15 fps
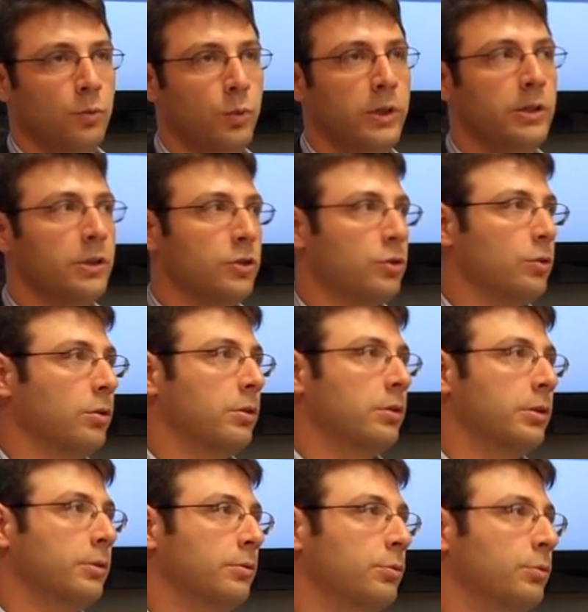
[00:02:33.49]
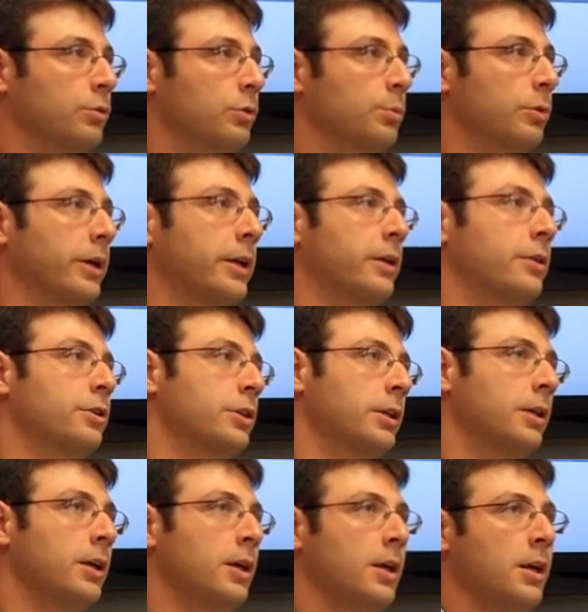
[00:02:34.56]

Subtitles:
wind and solar and renewable energy,